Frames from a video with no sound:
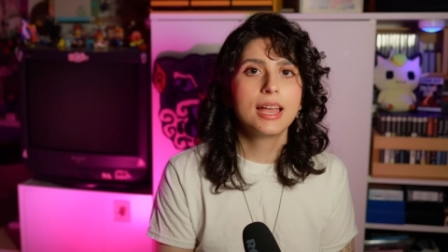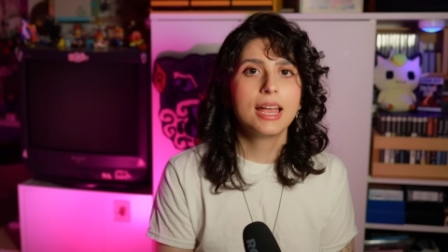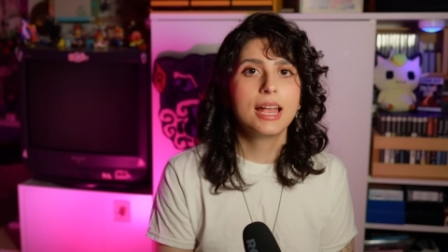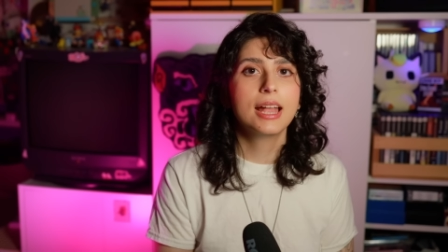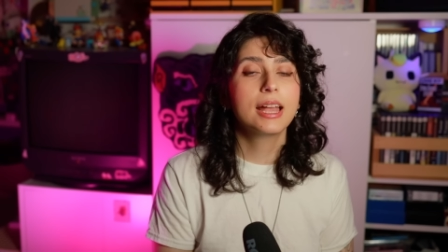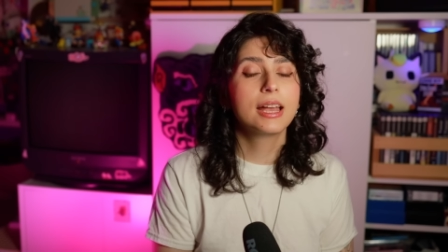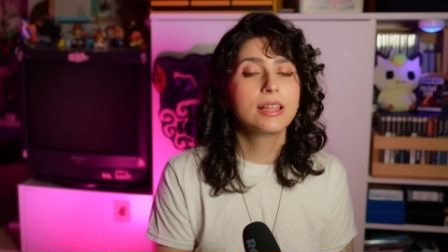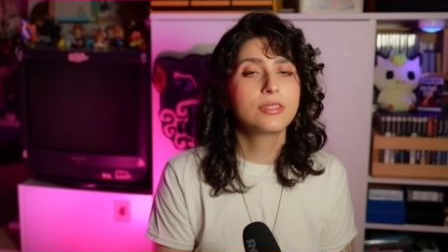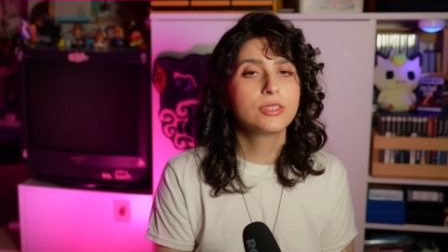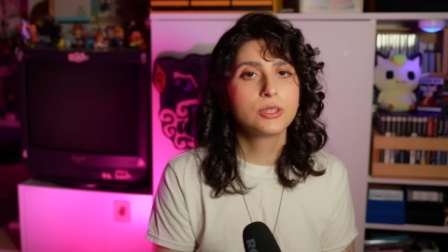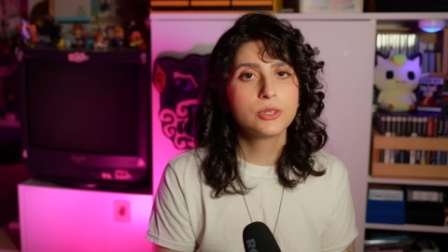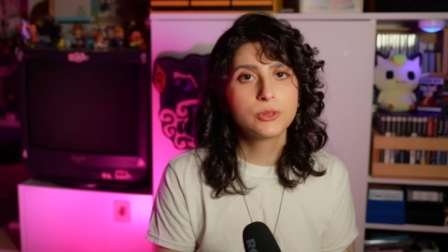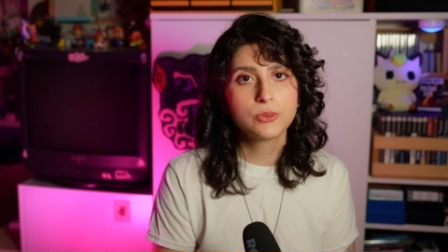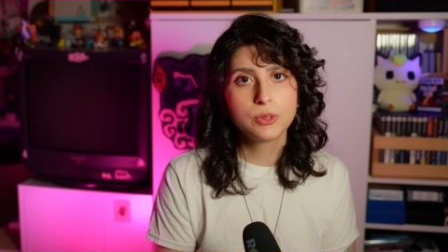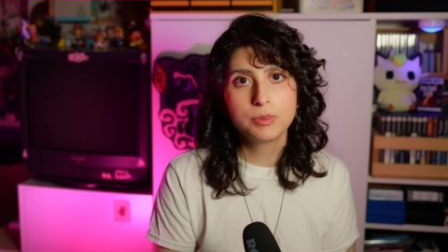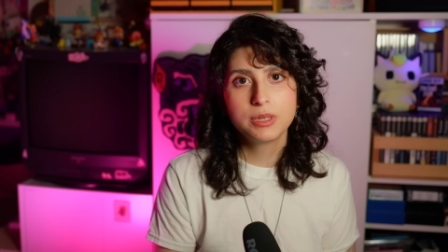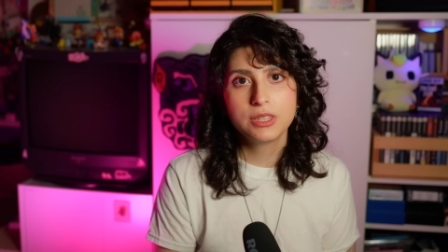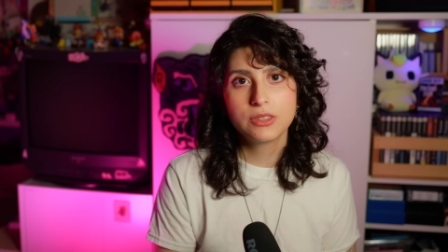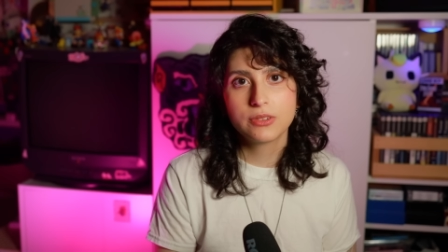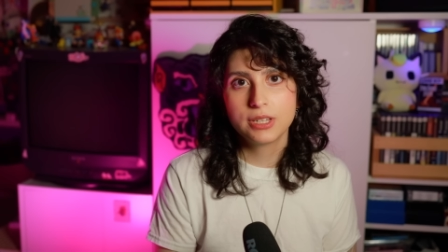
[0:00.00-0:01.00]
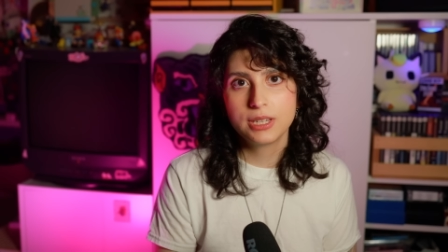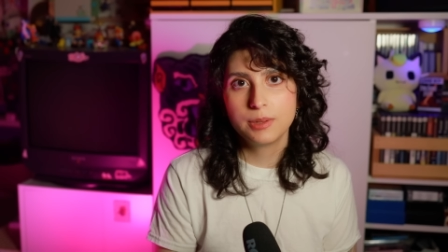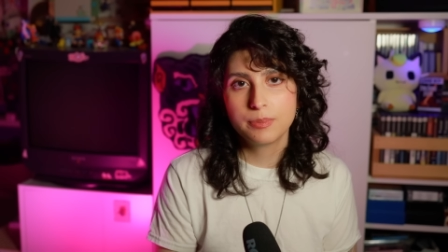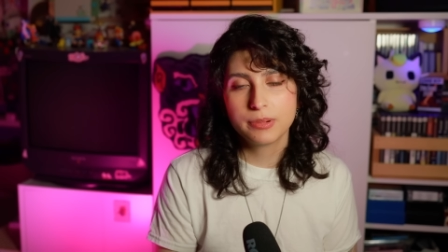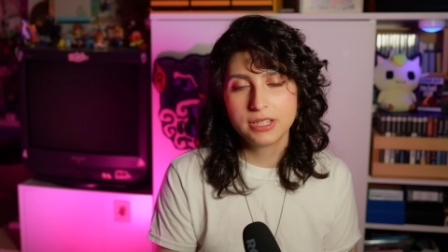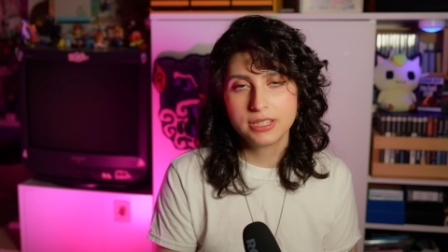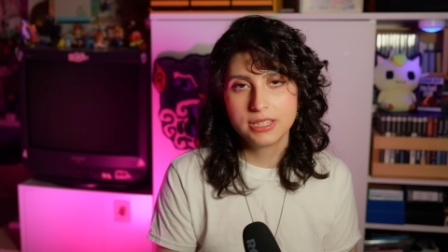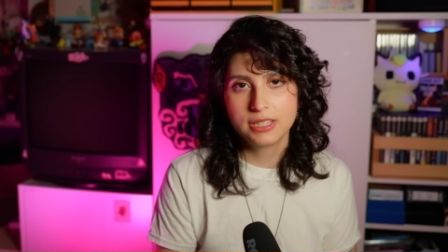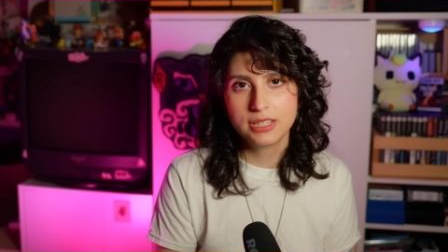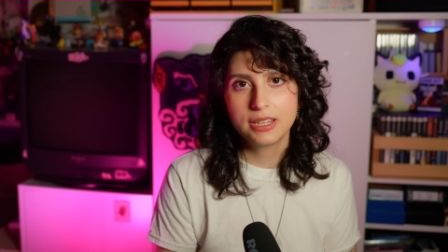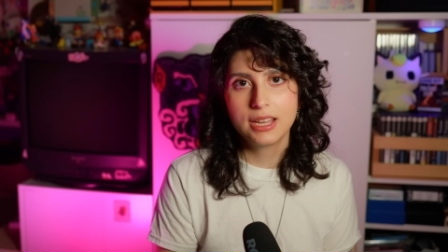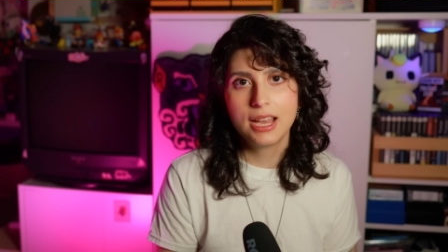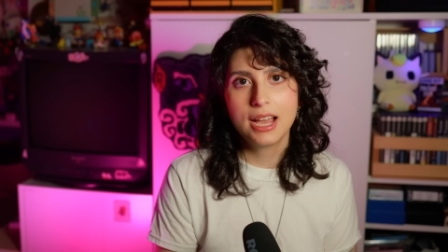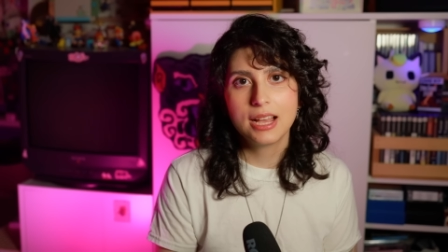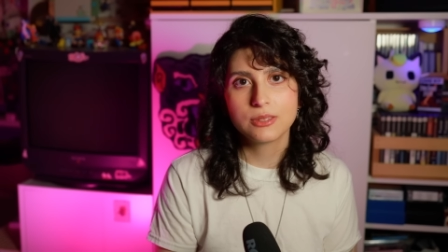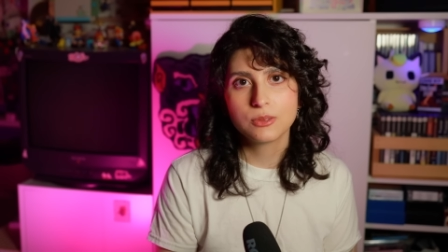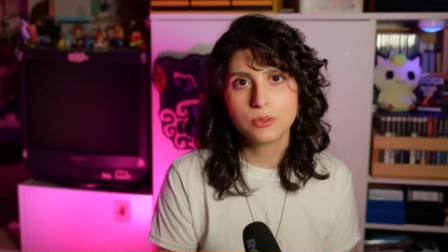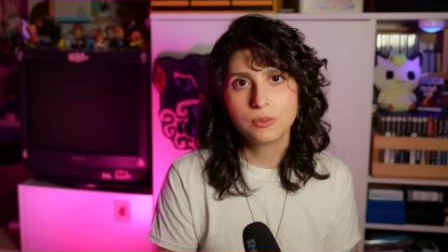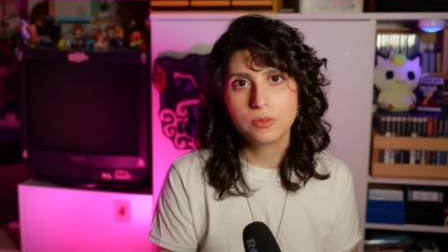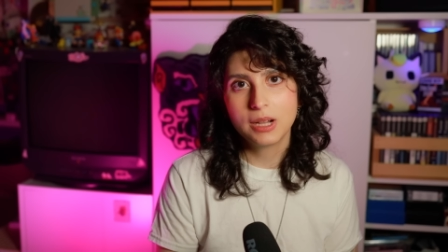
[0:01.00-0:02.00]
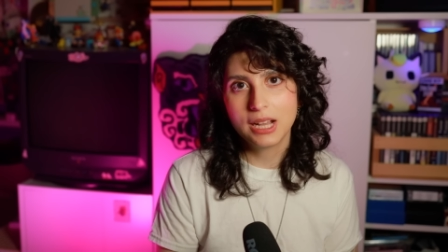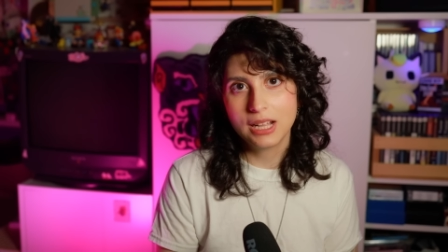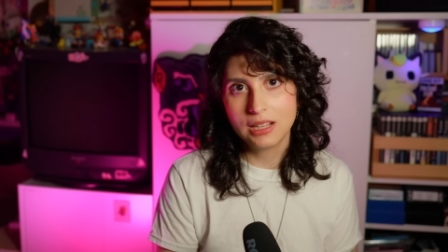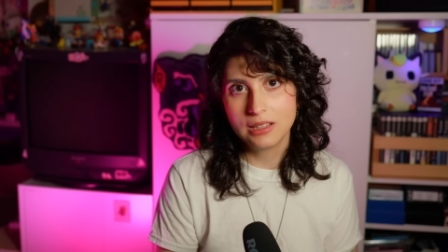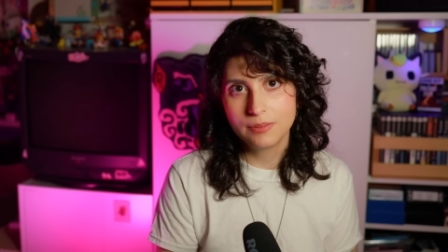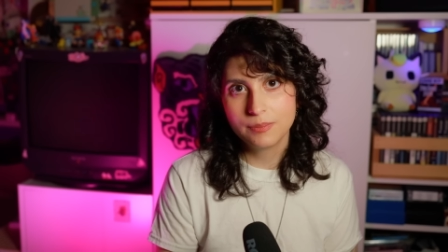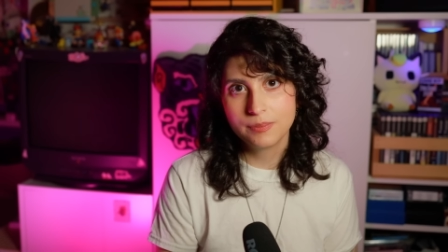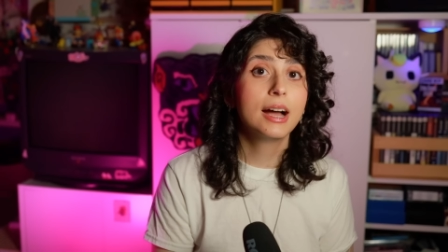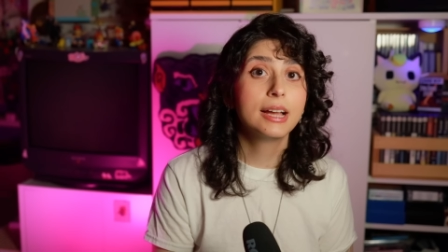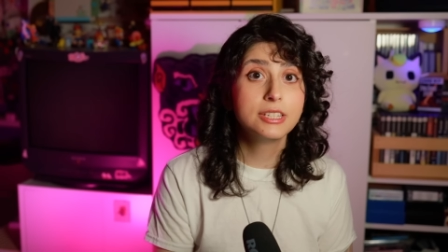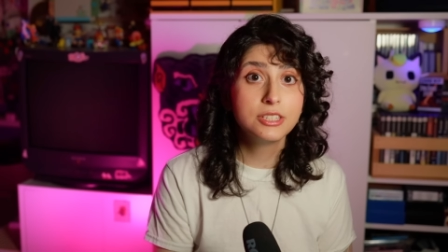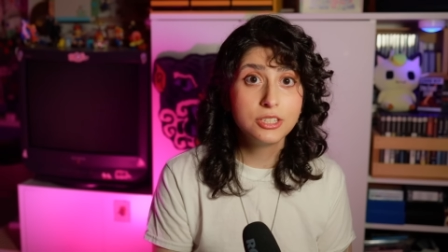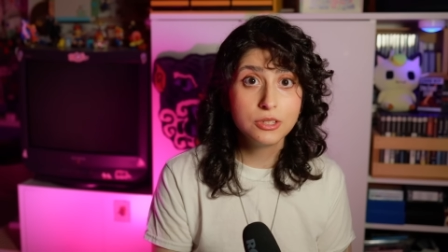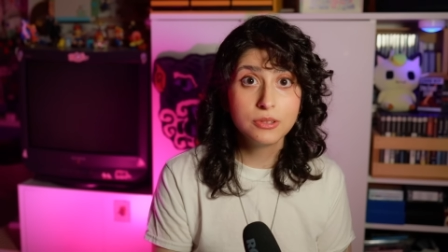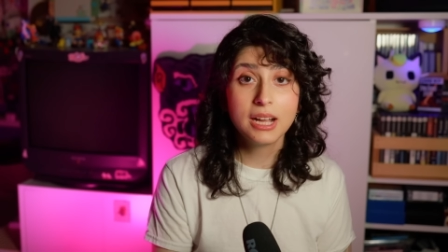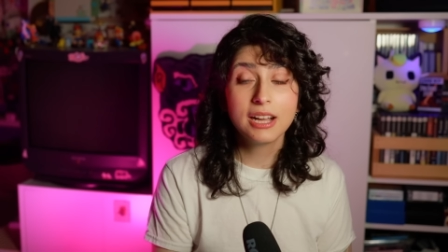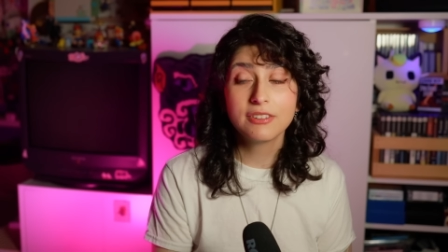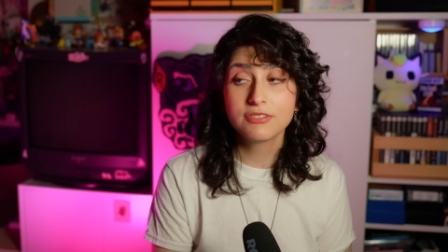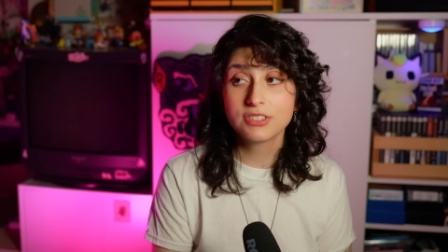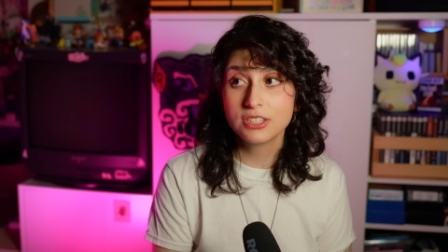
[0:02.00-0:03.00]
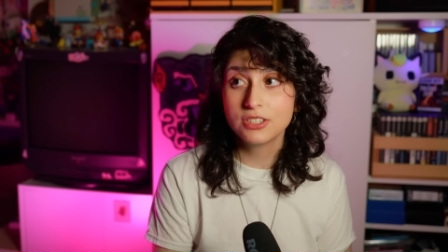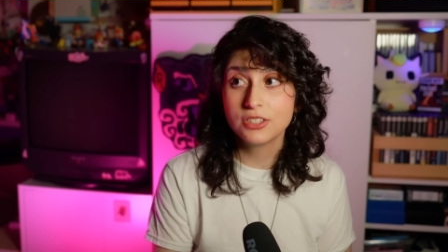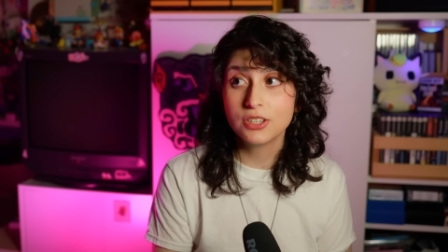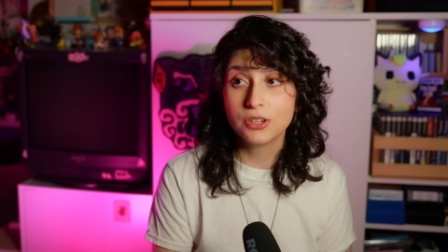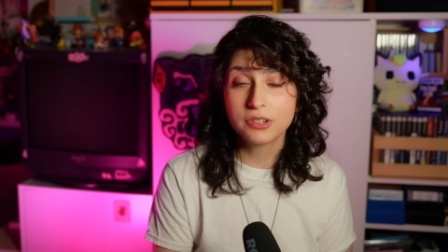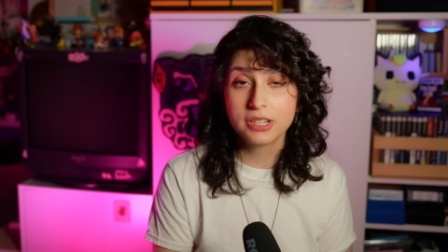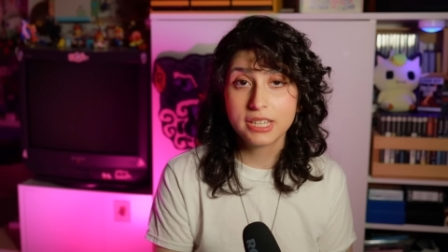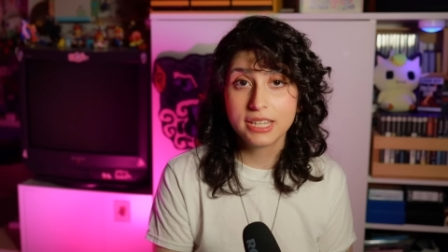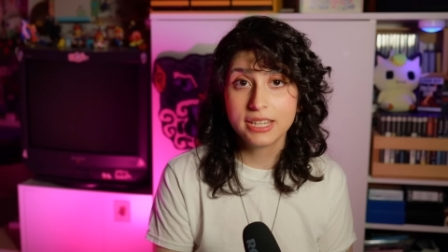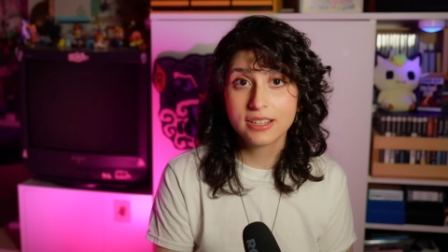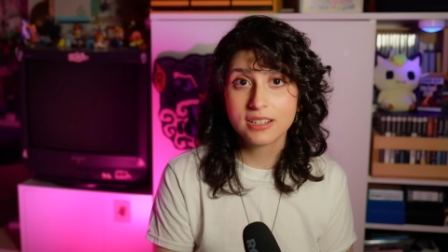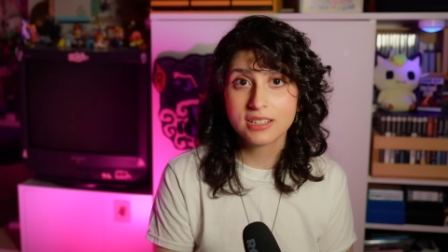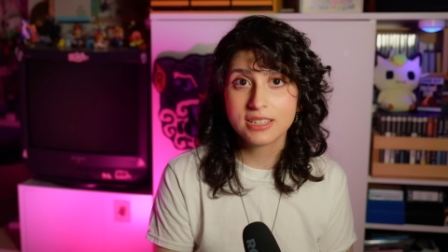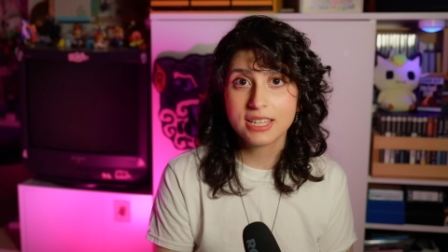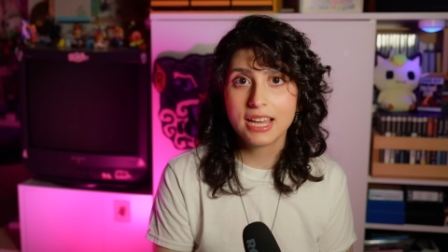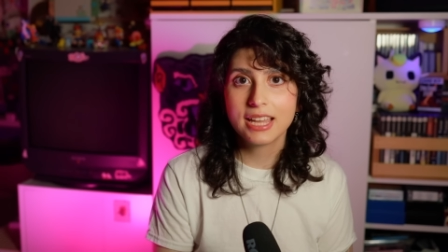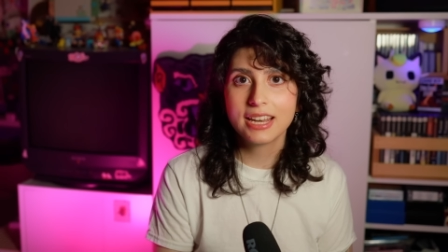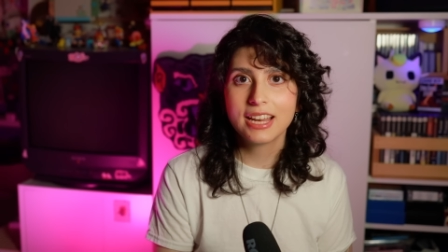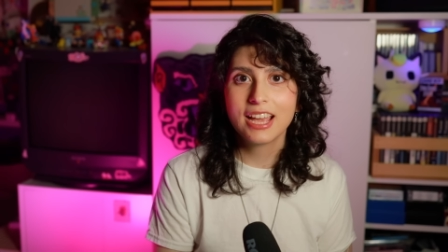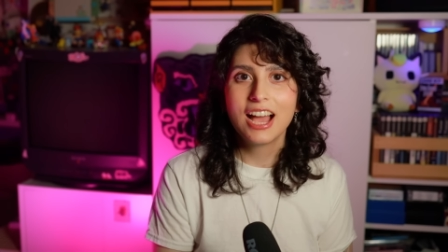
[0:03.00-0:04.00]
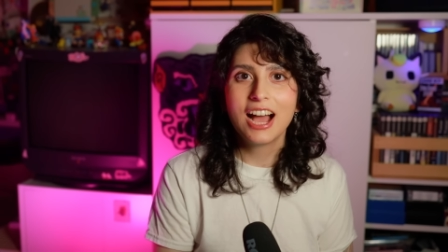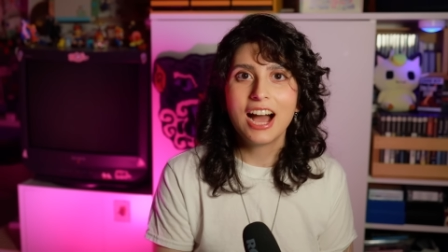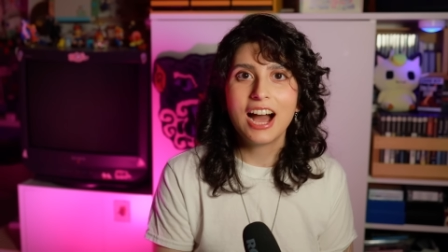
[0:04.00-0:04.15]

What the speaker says: and those will be 3D printed as well. I do have to note here that